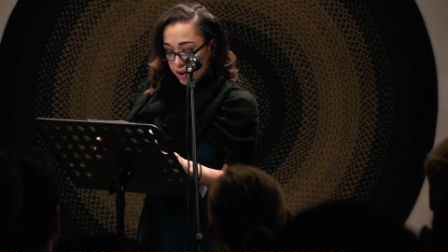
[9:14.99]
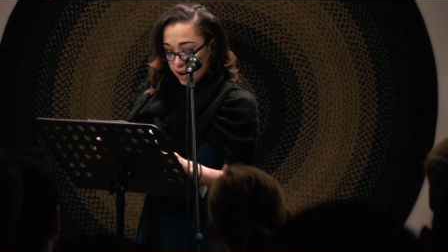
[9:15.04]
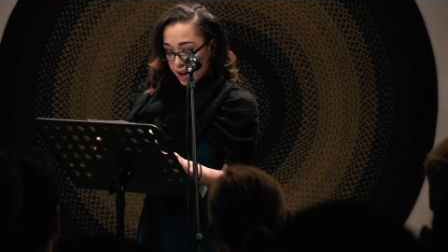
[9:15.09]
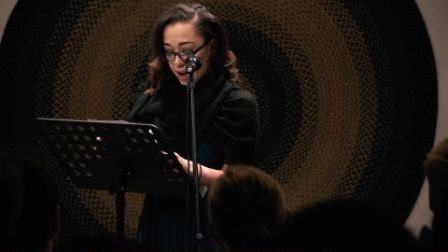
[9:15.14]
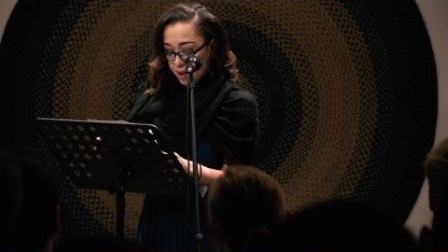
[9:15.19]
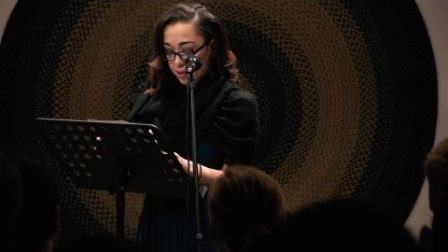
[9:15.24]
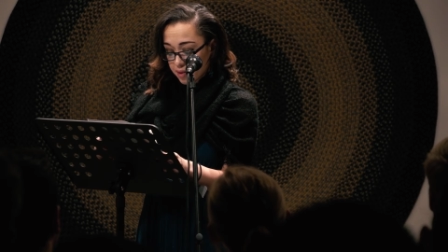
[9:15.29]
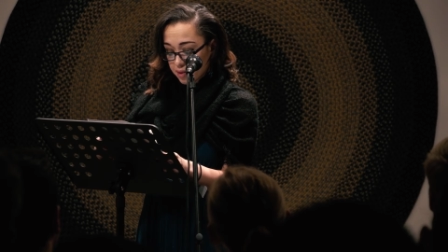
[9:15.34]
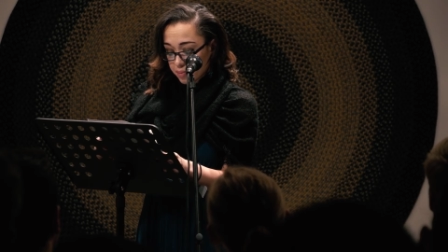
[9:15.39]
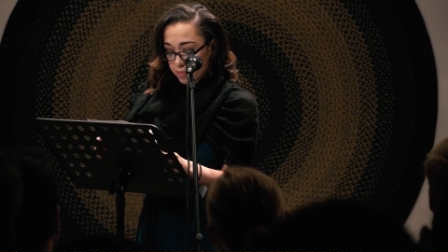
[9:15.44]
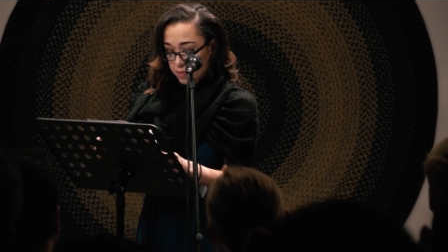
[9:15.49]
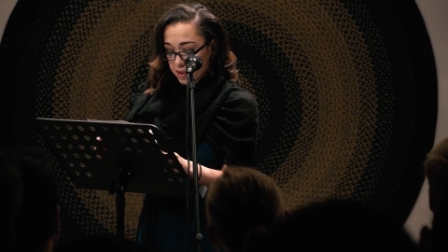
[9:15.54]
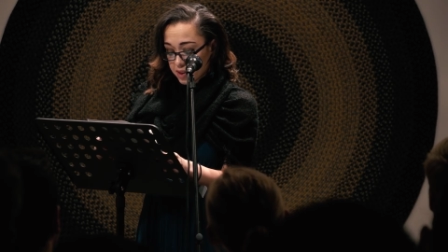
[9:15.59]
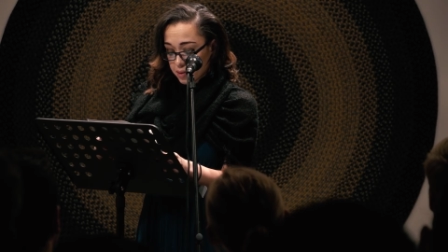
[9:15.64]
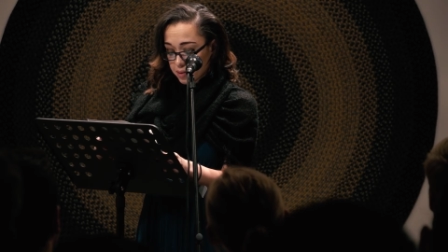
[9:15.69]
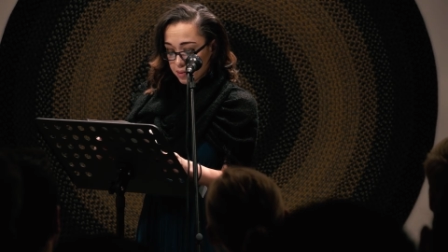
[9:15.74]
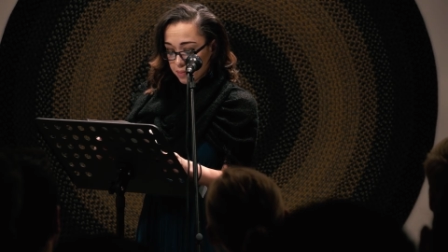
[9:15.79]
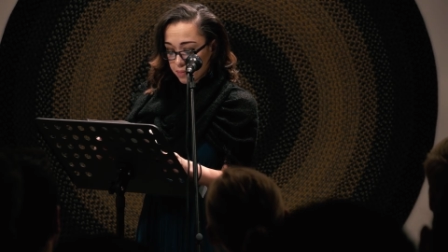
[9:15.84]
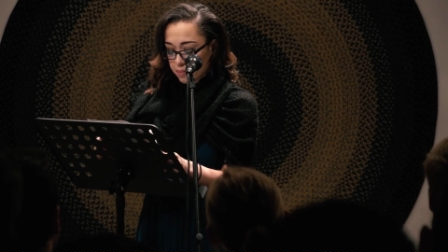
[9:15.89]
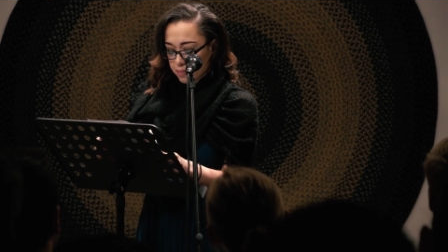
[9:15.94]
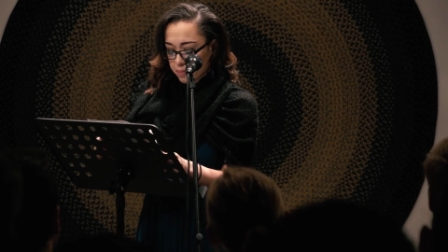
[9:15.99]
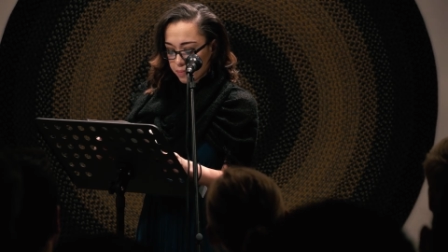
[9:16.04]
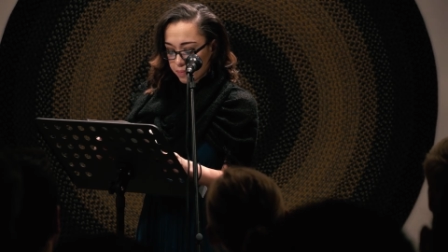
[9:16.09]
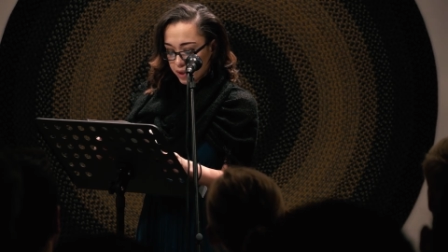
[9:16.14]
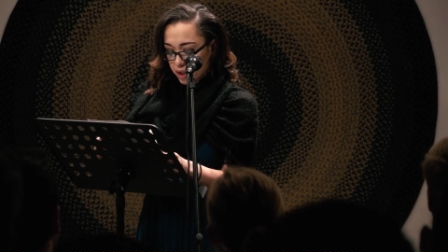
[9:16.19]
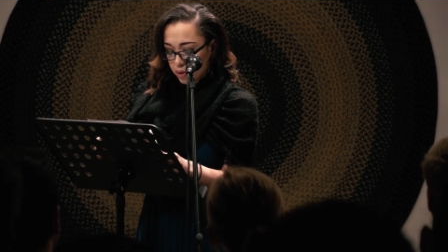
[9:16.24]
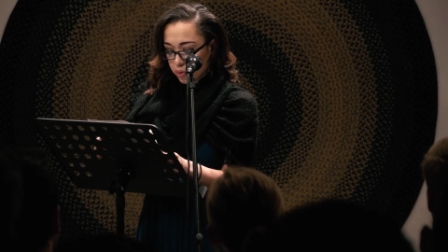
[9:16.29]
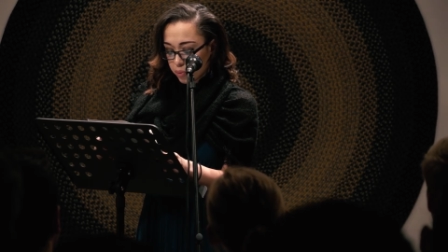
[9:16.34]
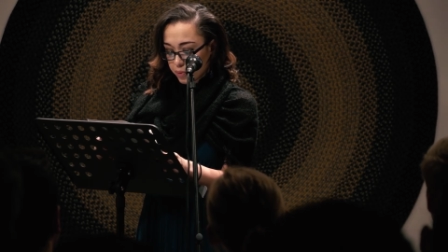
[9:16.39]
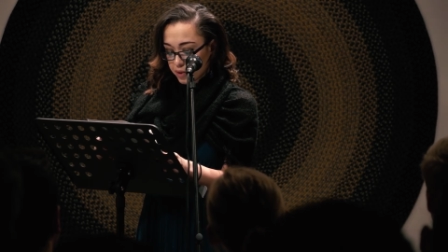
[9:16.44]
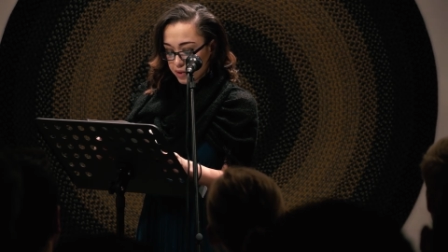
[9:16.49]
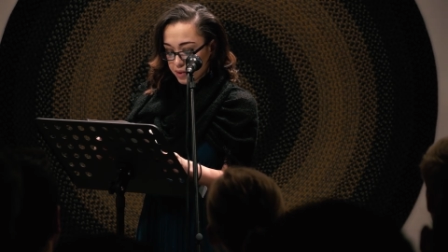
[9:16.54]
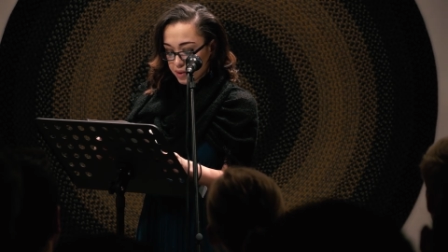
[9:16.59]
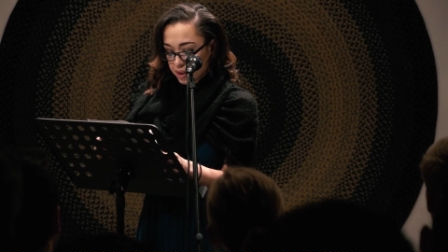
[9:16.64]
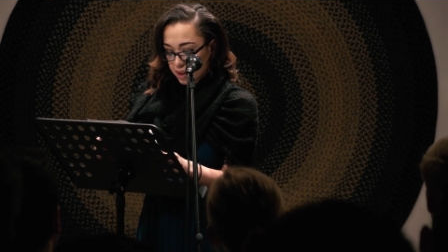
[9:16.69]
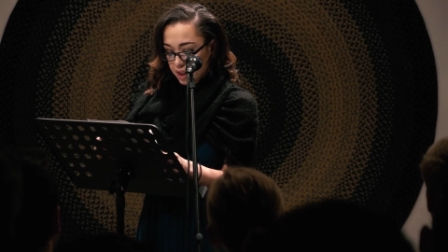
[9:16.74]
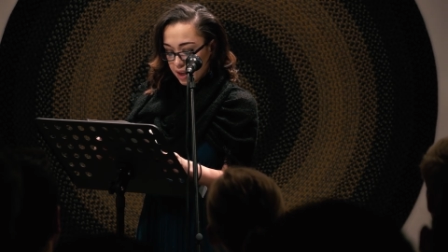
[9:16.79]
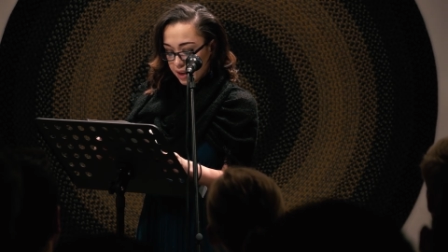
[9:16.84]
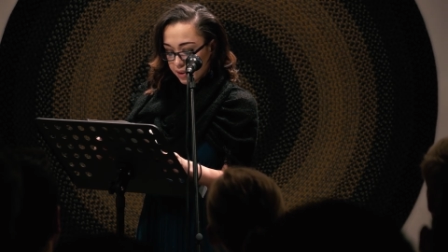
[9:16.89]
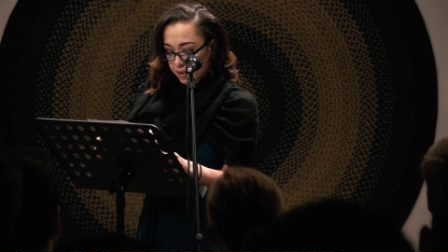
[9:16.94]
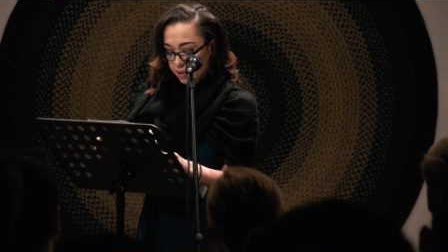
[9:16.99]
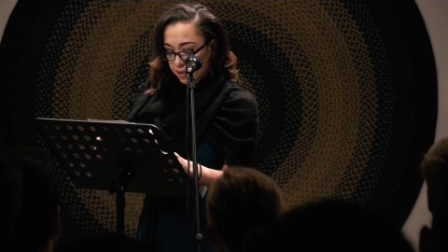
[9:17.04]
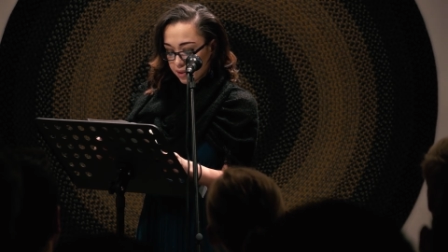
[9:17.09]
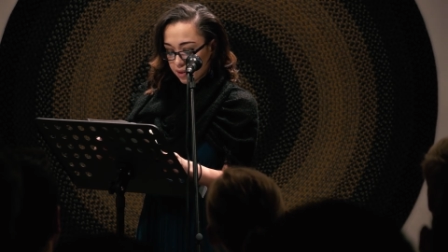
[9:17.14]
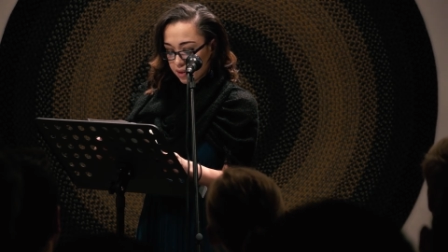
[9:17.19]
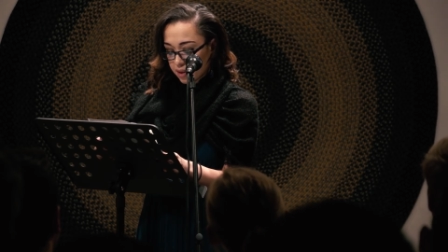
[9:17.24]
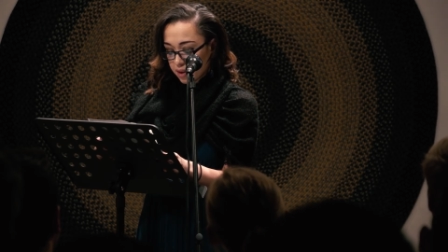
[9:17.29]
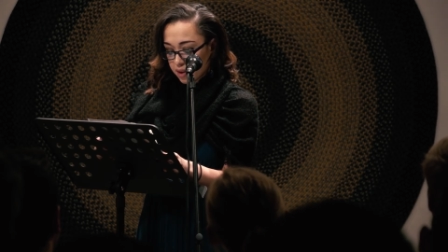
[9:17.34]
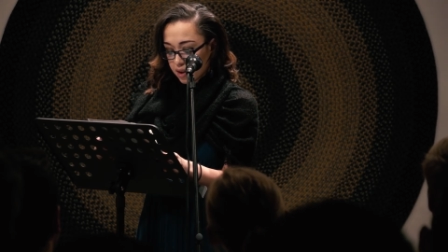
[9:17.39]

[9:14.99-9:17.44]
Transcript: Hazel's pupils lit.